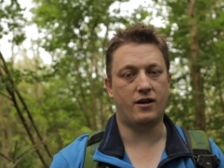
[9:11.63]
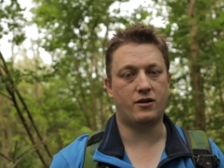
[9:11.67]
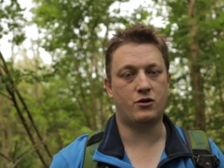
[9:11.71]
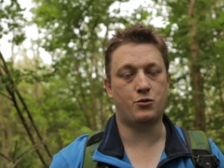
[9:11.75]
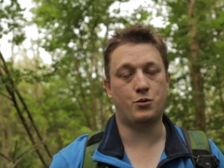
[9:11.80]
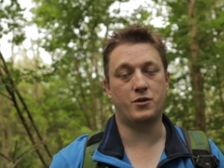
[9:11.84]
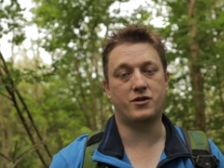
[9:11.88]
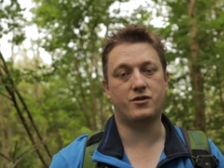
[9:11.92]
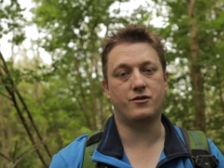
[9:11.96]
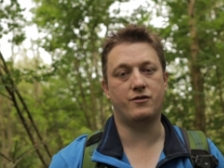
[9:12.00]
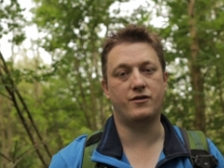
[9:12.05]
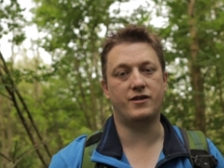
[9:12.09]

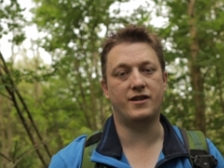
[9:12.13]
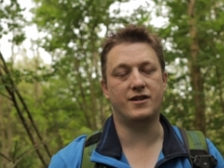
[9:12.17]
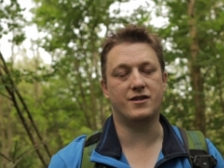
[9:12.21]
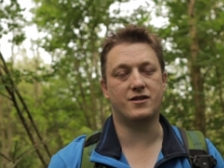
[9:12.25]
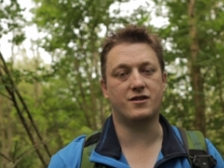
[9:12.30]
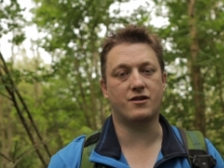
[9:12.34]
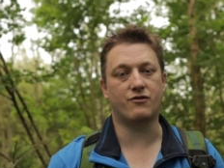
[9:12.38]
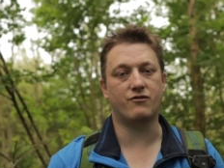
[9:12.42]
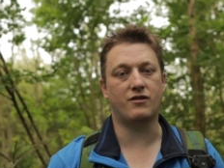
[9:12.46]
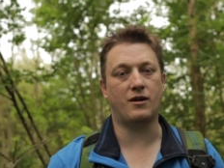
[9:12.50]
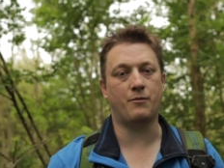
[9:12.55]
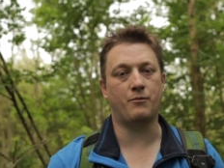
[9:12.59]
Twitter and
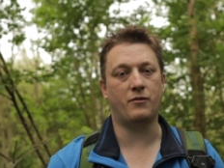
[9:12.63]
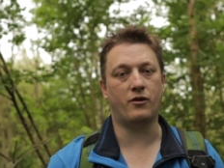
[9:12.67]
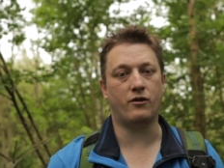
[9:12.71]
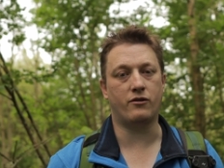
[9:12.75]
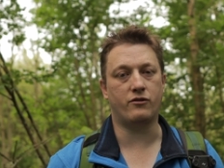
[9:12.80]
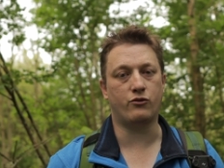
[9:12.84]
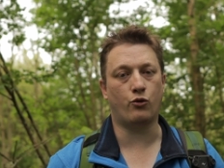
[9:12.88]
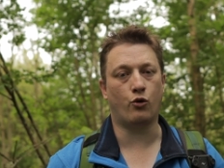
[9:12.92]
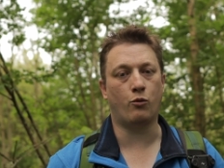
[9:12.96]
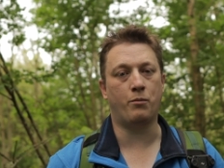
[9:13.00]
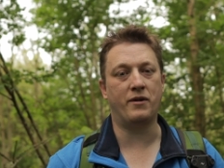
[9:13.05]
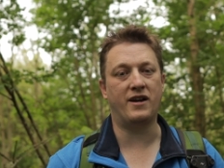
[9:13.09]
Instagram.
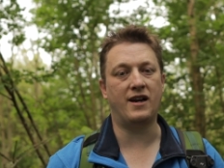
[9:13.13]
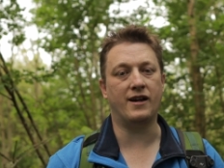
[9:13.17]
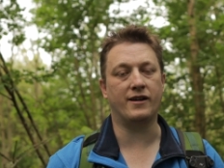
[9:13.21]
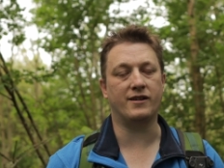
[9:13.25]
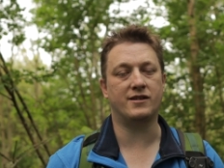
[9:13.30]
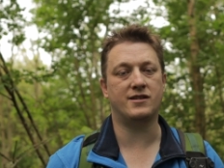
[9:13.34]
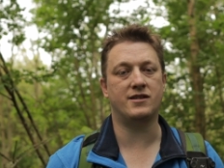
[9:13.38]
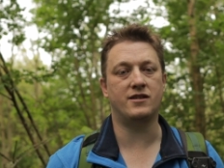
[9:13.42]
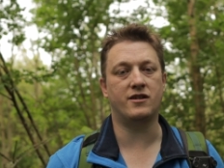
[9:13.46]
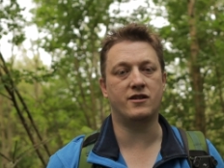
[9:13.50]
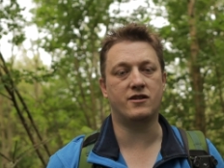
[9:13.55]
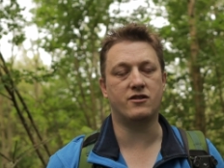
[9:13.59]
It'll all be
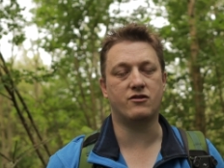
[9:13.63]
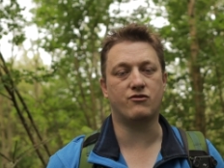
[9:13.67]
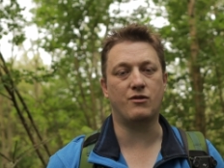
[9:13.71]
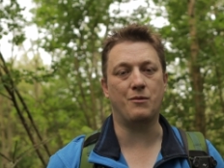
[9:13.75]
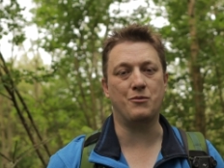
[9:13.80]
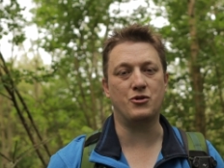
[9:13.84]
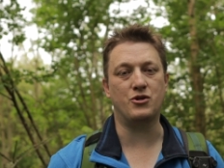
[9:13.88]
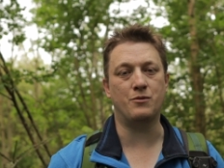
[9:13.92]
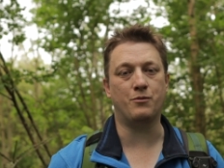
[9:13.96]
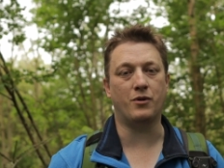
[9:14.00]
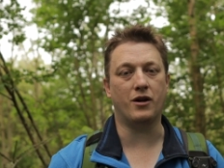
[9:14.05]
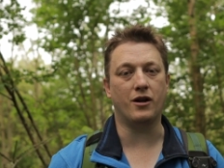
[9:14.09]
linked in the
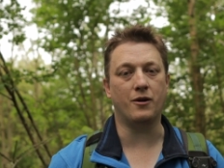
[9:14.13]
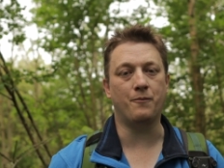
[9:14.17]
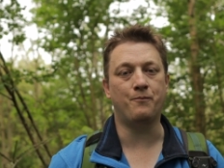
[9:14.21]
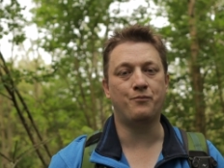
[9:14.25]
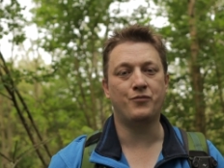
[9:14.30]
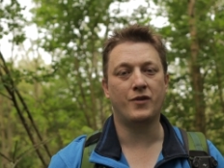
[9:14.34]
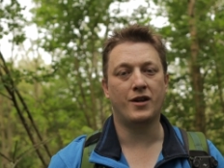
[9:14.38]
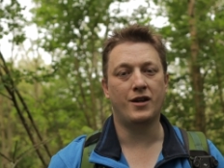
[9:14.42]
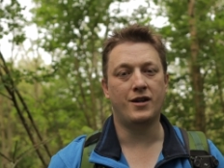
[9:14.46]
description below.